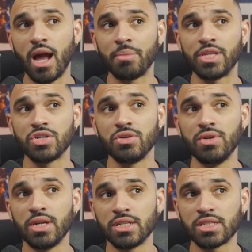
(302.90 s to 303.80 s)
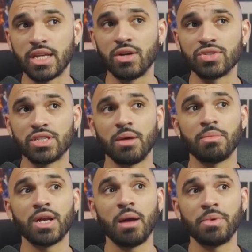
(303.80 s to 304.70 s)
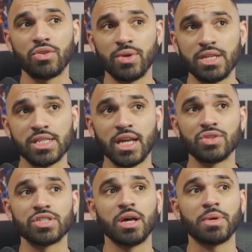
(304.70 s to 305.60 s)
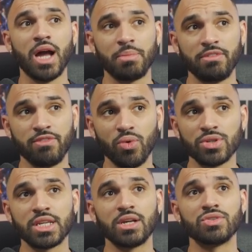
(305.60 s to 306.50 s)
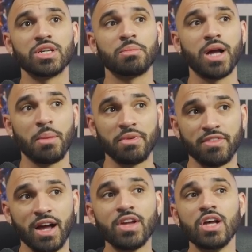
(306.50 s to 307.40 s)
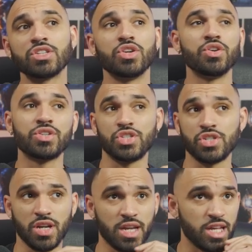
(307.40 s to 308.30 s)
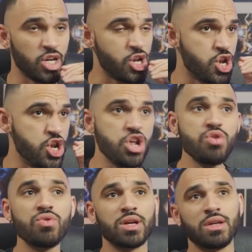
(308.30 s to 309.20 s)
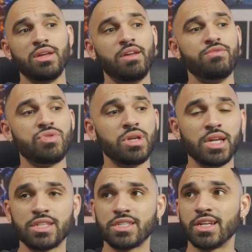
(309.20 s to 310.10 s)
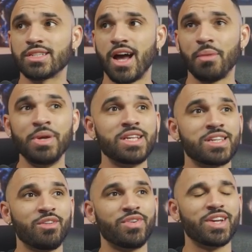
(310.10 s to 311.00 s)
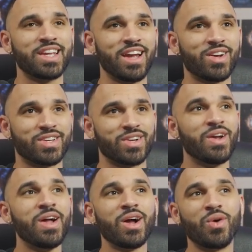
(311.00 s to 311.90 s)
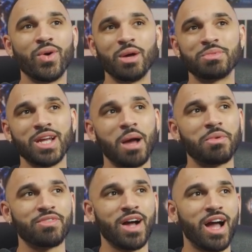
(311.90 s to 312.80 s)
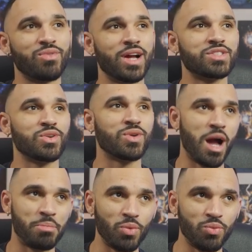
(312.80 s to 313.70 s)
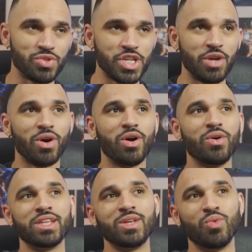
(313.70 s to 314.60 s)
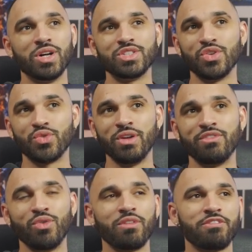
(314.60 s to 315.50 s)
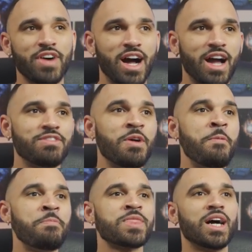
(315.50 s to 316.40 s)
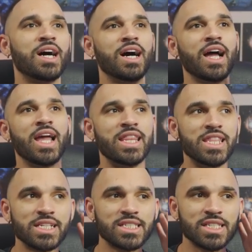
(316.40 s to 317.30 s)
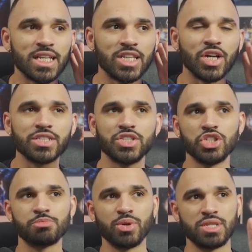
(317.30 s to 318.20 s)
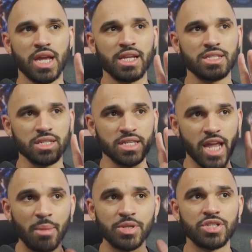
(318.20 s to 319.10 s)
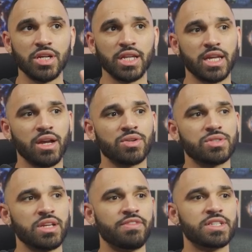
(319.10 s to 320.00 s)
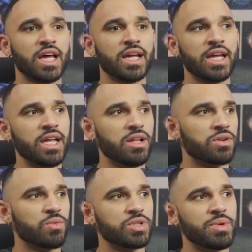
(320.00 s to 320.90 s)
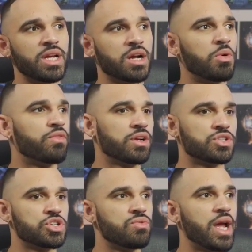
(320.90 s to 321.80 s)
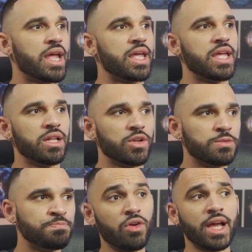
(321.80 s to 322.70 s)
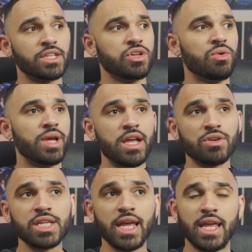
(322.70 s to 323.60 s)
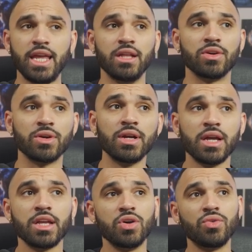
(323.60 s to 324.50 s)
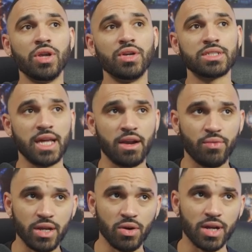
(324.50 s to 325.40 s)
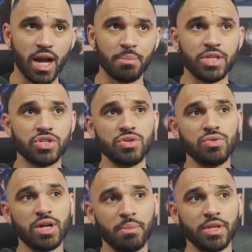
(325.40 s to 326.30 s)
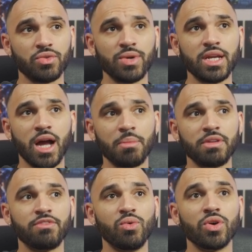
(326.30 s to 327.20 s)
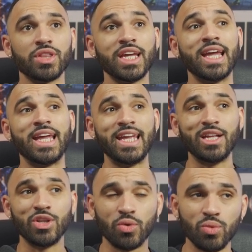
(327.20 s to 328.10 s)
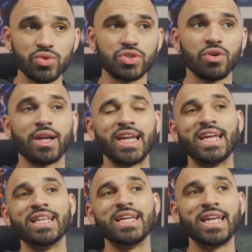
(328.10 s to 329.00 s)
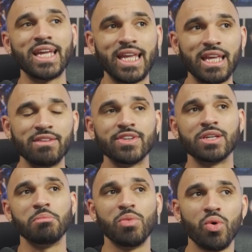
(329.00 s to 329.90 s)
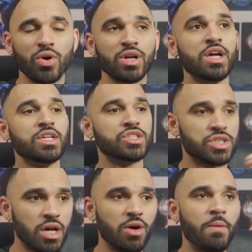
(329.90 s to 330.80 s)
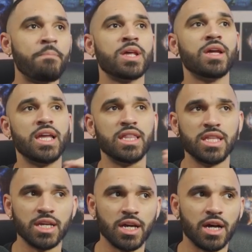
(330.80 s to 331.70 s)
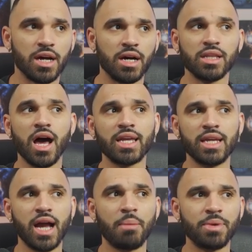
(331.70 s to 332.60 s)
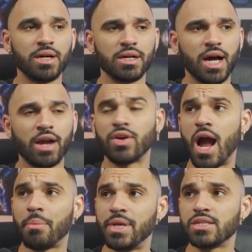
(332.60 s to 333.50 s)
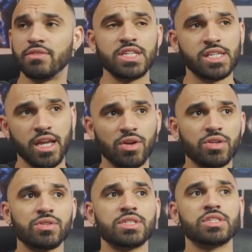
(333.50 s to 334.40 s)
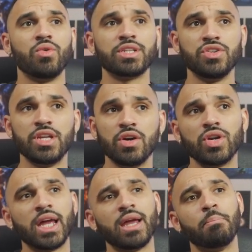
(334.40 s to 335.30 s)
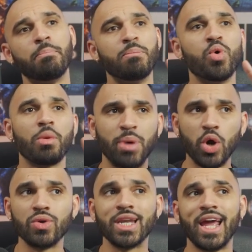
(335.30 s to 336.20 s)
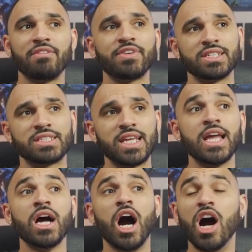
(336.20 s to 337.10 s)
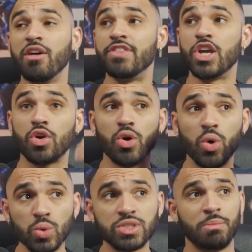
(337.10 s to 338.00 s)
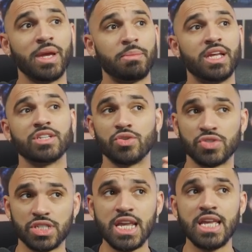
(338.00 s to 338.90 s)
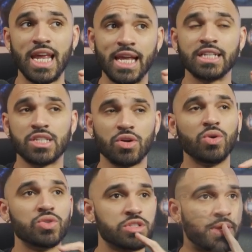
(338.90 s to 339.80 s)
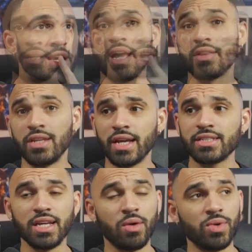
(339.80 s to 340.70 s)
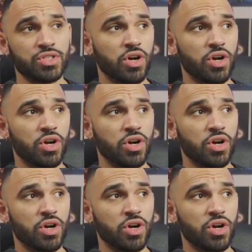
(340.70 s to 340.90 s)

Copy 2 scales up. Copy 3 scales up. Copy 4 scales up. Copy 5. So you're just going to get a nuke if you can get 6 copies of a character going up to copy 5, right? So copy 0 and then 1, 2, 3, 4, 5. And this doesn't just pertain to damage dealing characters. If it's like a healer, which we can come over here to a healer. Okay, so here's a healer. You'll notice that if we go copy 2, copy 3, copy 4, the healer will start healing even more. So in the unlocking higher copies of these characters is going to yield a more potent efficacy of their ultimate, because their seed is their ultimate. Now, the next thing I want to